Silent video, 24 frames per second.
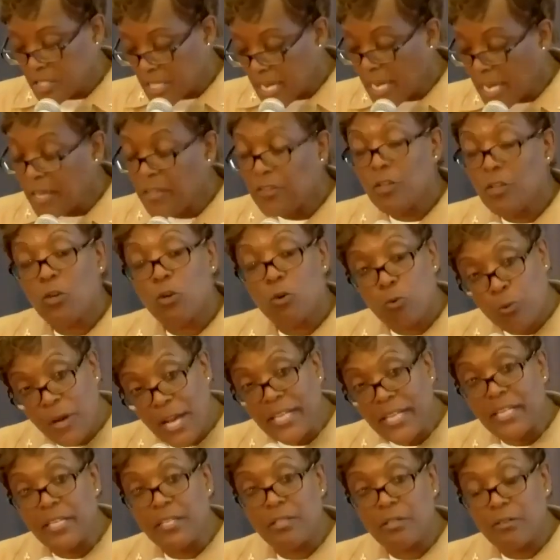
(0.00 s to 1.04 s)
to take
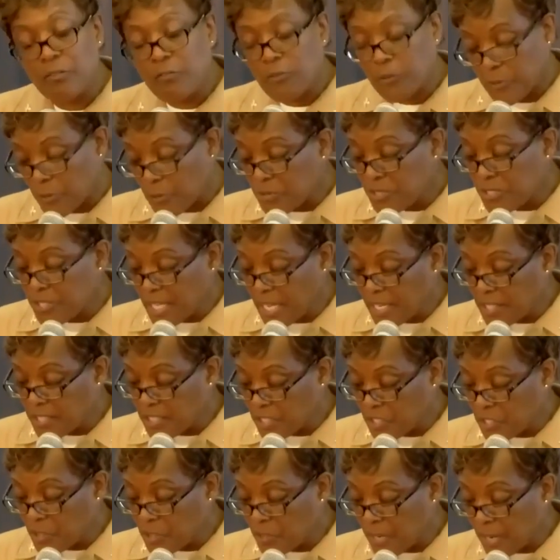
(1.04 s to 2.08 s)
credit for those things
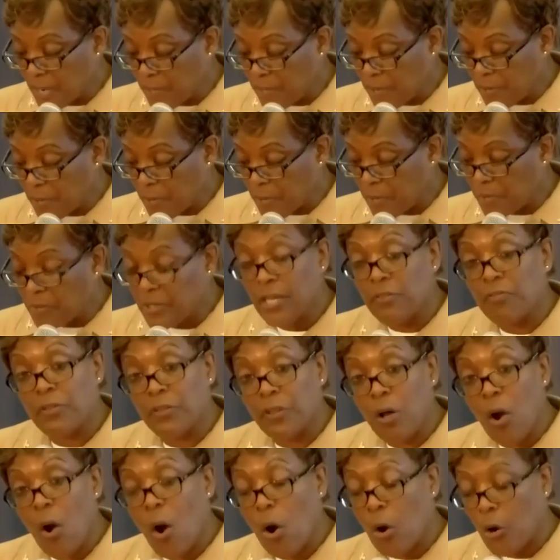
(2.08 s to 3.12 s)
that you have earned and
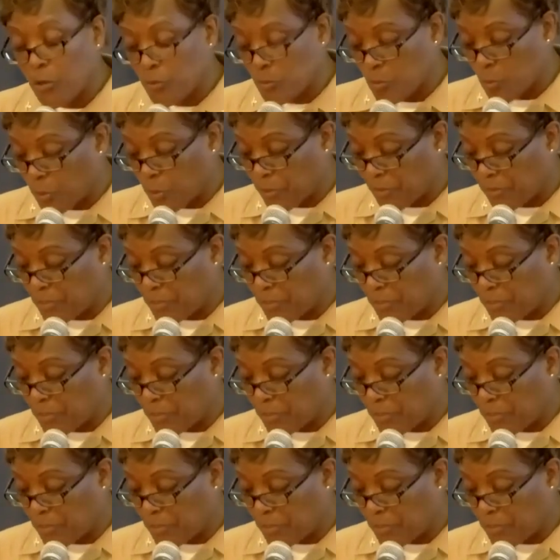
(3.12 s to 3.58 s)
for the hard